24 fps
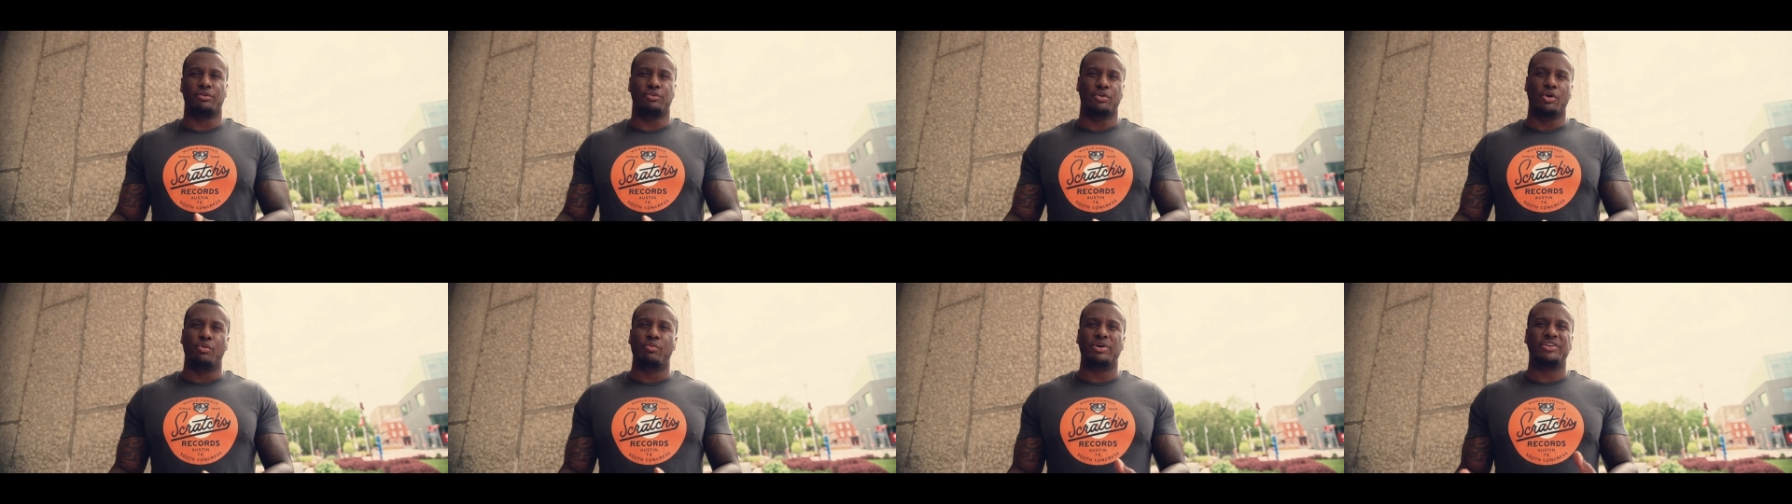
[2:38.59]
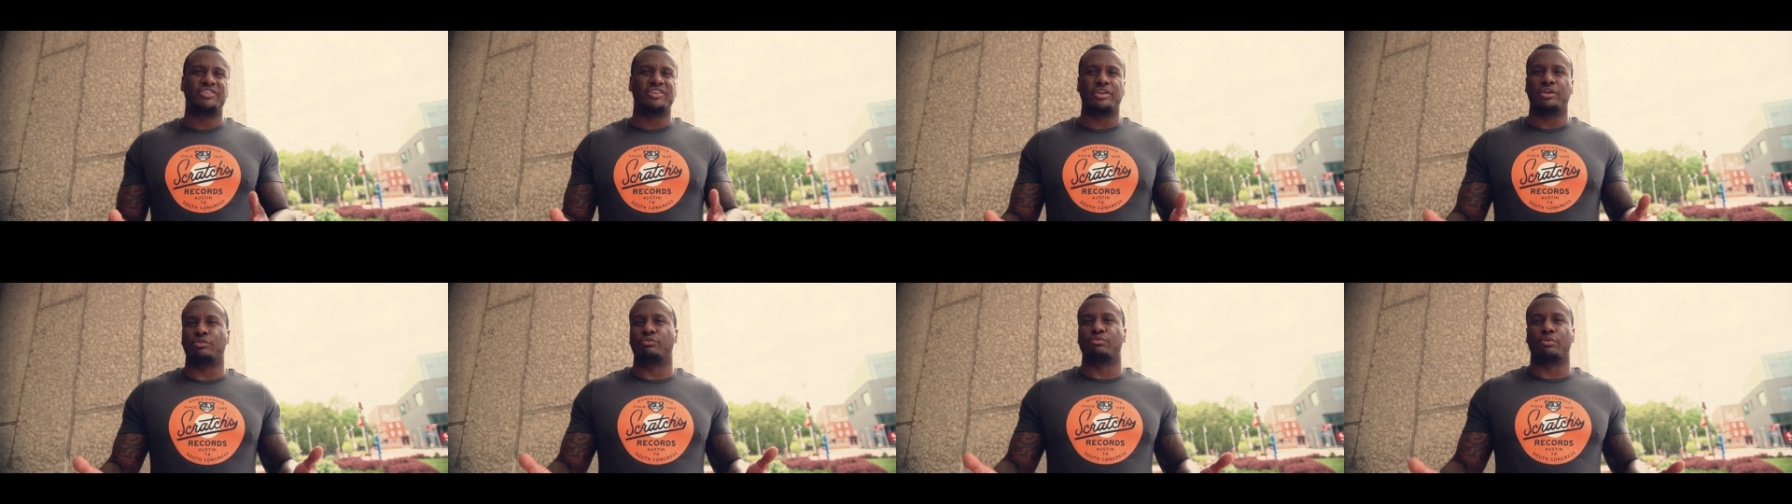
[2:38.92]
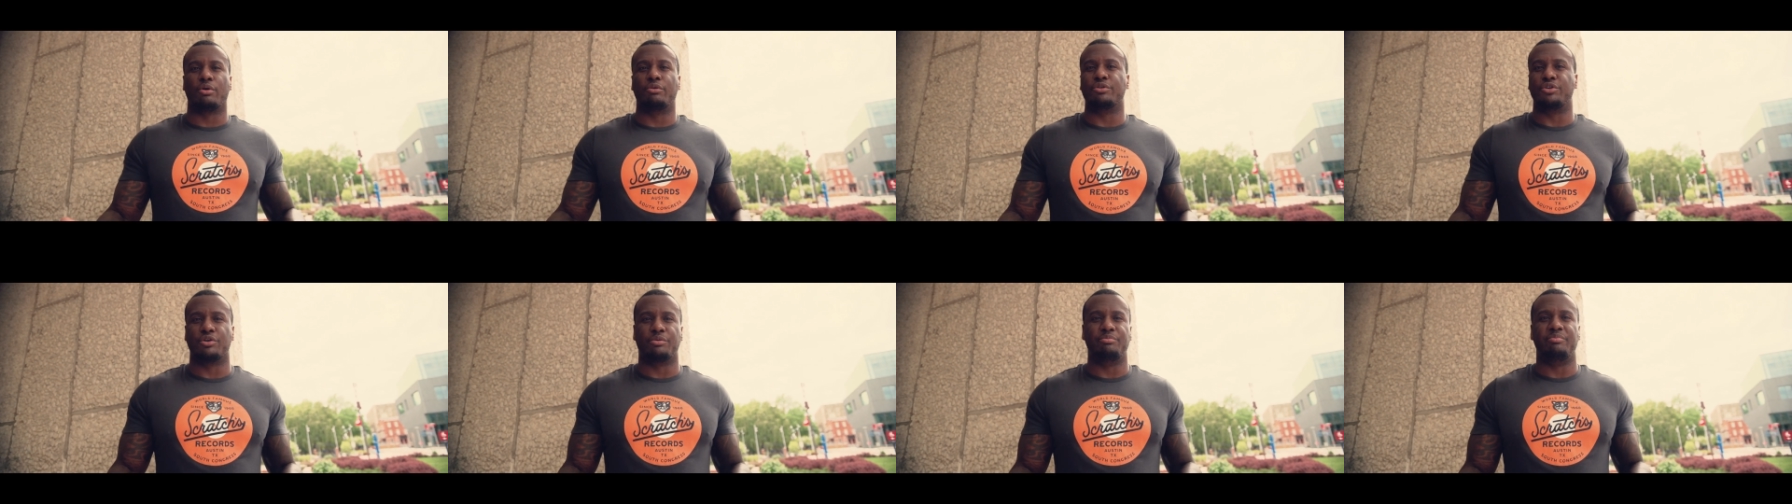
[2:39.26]
No one's going to
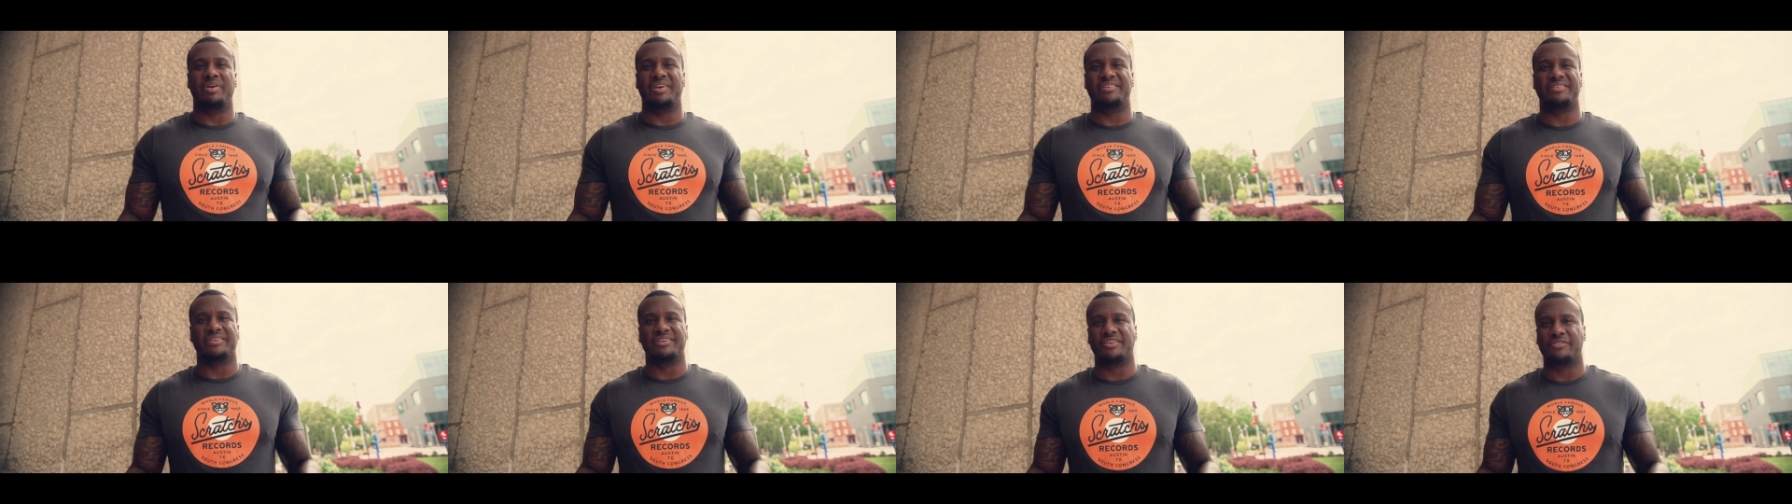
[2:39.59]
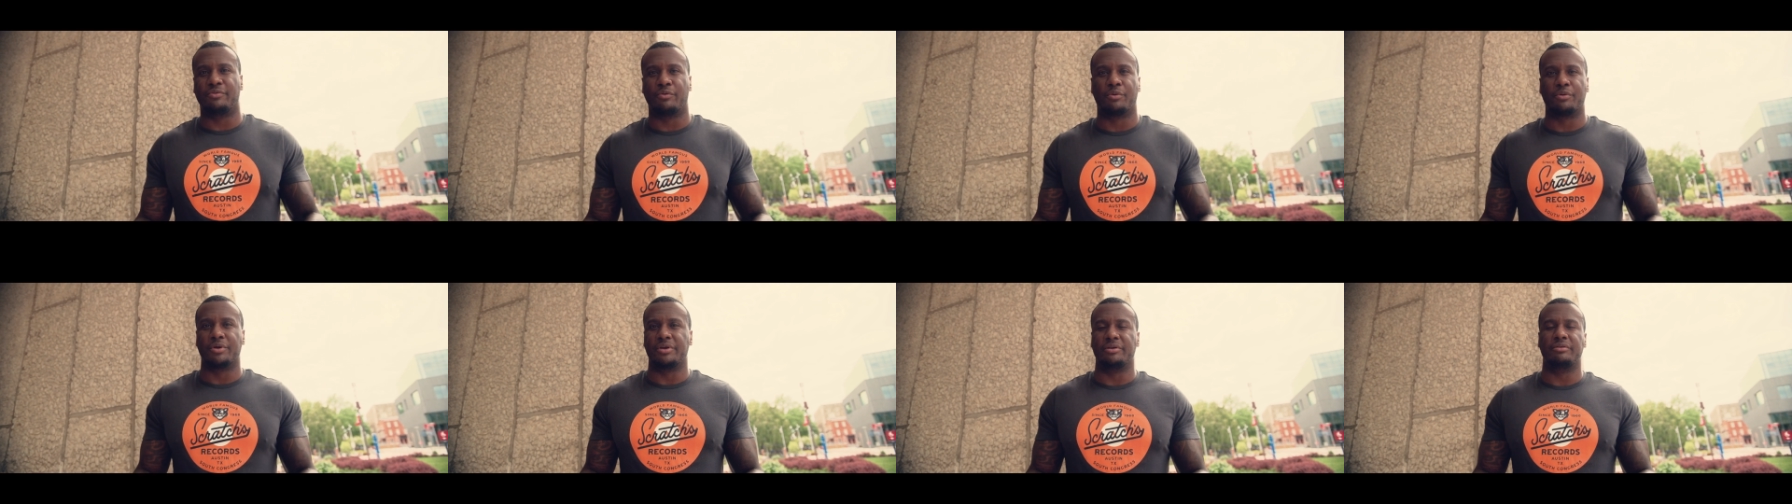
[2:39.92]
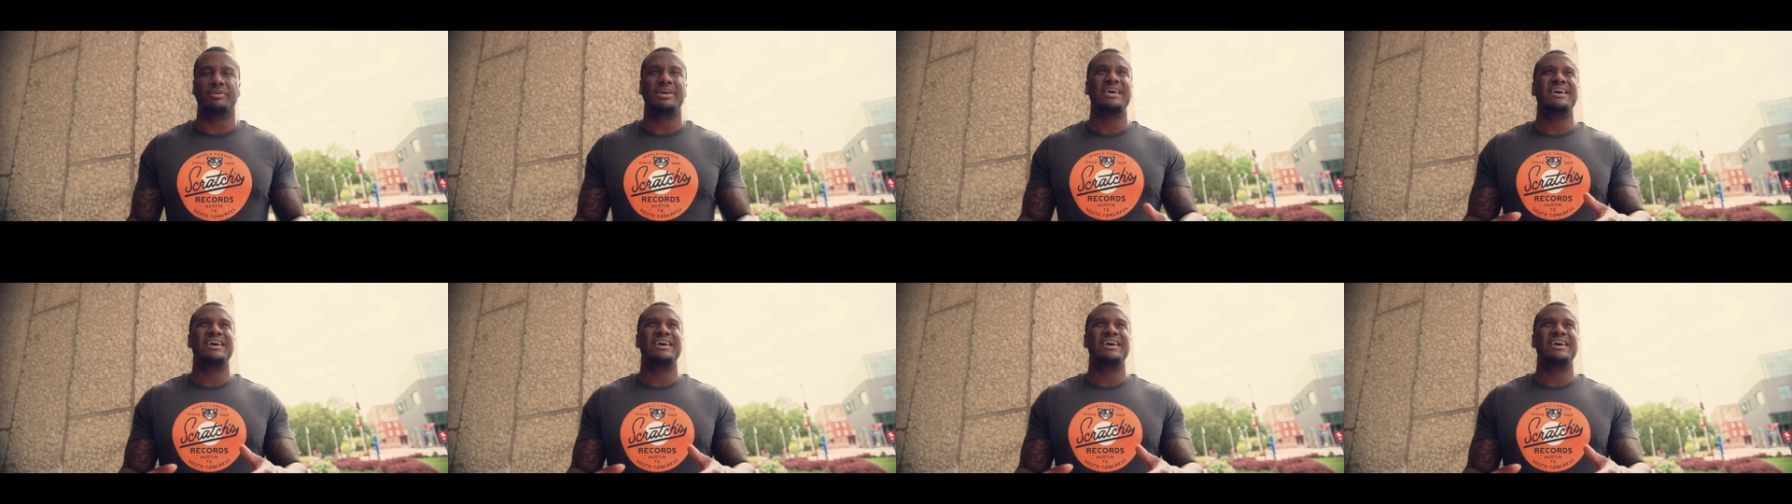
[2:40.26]
grow your business for you.